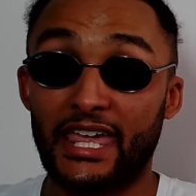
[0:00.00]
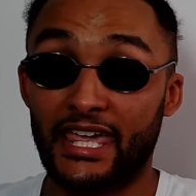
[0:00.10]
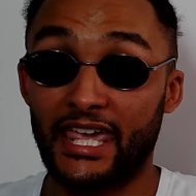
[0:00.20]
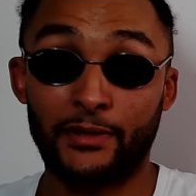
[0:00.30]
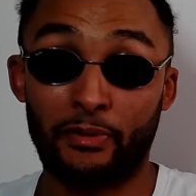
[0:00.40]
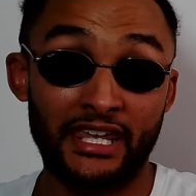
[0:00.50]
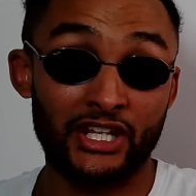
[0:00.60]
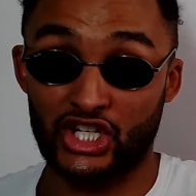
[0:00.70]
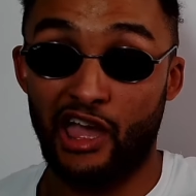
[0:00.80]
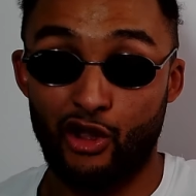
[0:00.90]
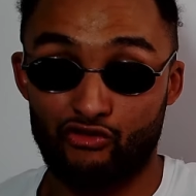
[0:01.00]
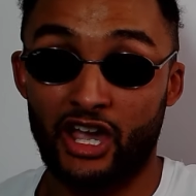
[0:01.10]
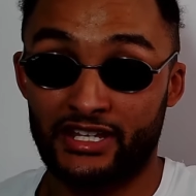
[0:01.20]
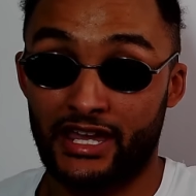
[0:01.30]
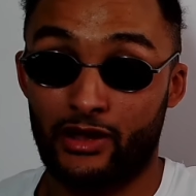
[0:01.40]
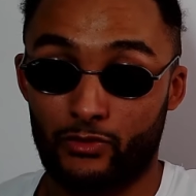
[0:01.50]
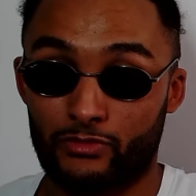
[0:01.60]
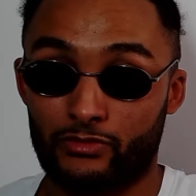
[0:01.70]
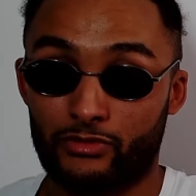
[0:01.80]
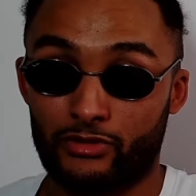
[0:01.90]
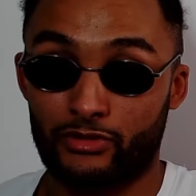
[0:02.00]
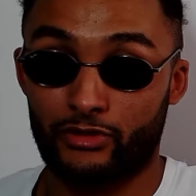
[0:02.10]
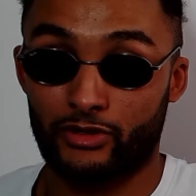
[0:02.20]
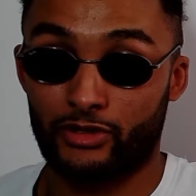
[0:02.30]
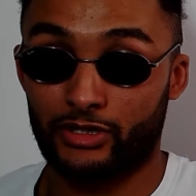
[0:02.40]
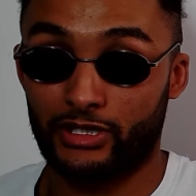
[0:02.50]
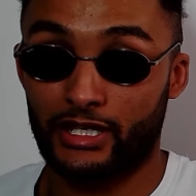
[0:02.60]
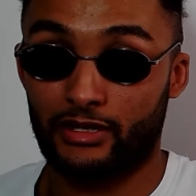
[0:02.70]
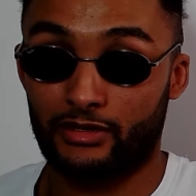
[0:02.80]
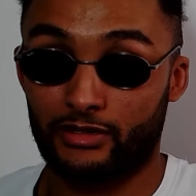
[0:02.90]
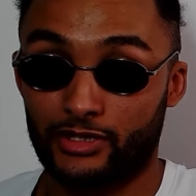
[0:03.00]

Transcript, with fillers: he'd be in jail right now. Yeah?